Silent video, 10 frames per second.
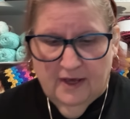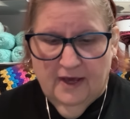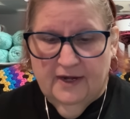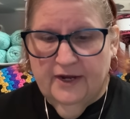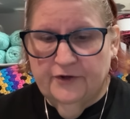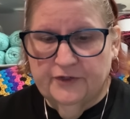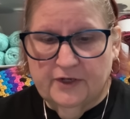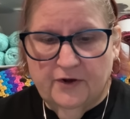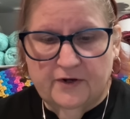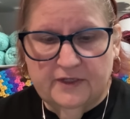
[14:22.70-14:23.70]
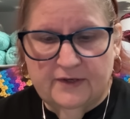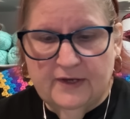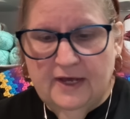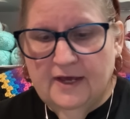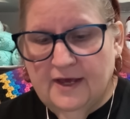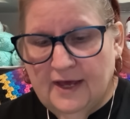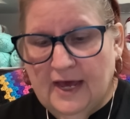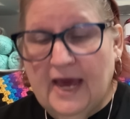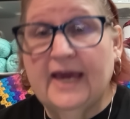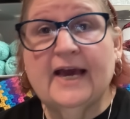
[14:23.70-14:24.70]
And here's a card that,
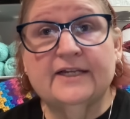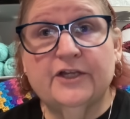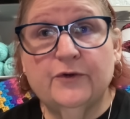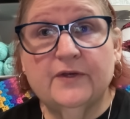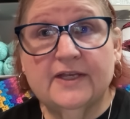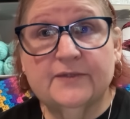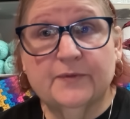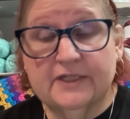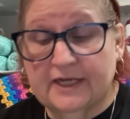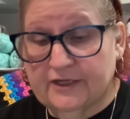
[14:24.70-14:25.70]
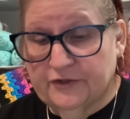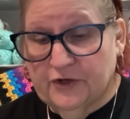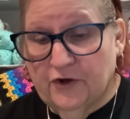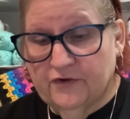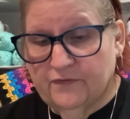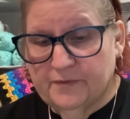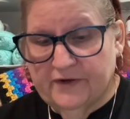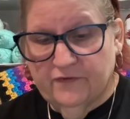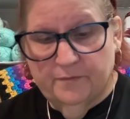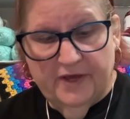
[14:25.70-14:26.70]
he got 2 of this particular card from
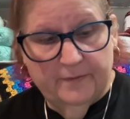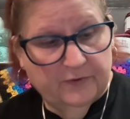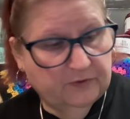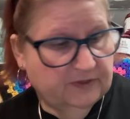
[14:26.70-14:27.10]
different people.